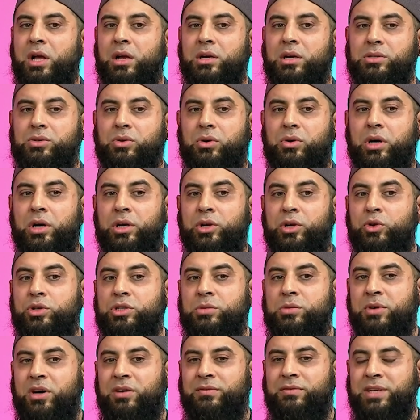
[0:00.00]
So a huge
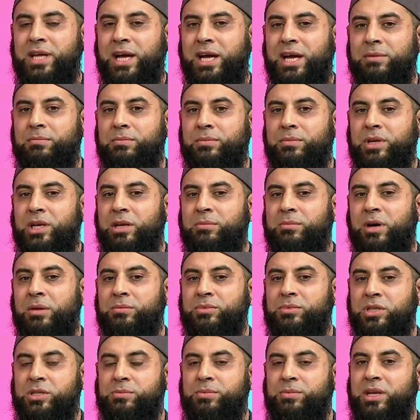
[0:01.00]
amount of time
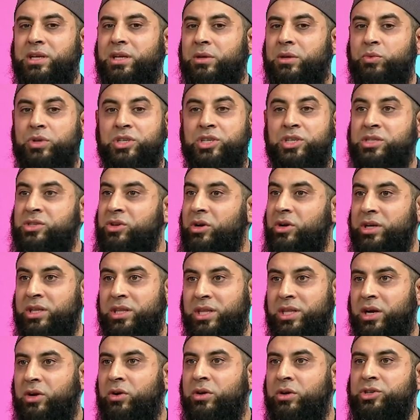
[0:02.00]
imams are spending, which is not in
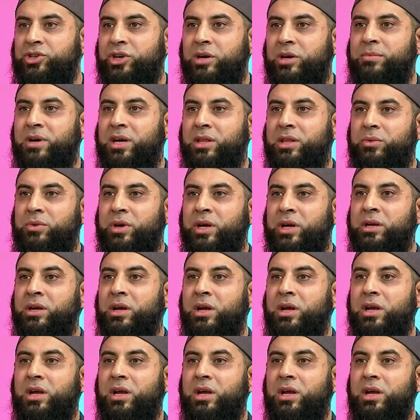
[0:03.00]
their contract, by the way.